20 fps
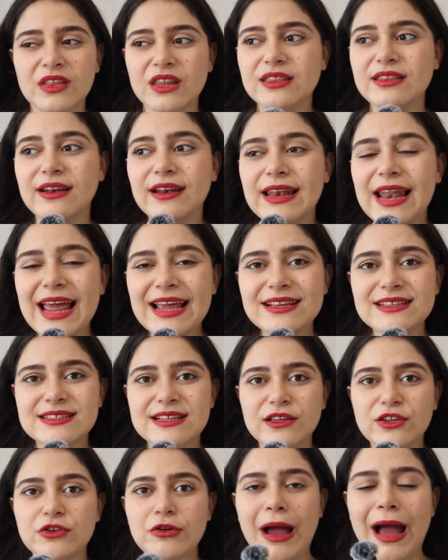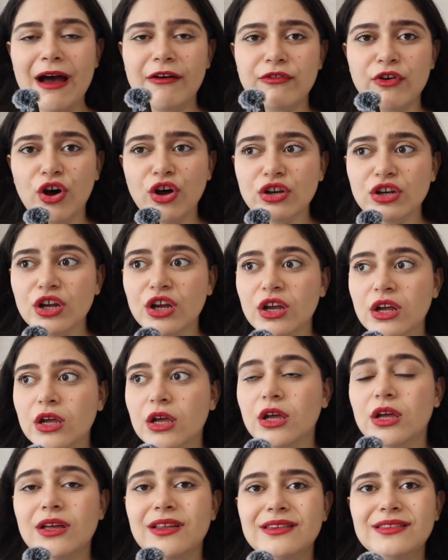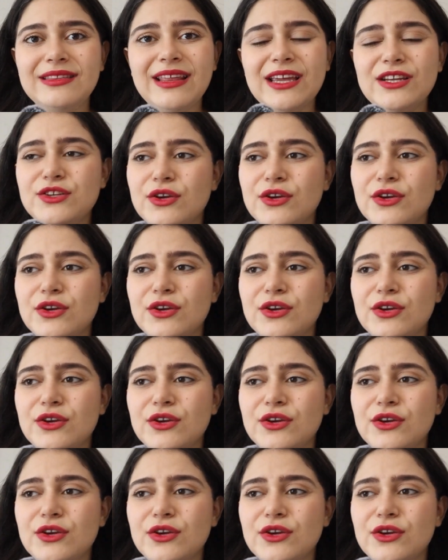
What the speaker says: The legs that you have on, they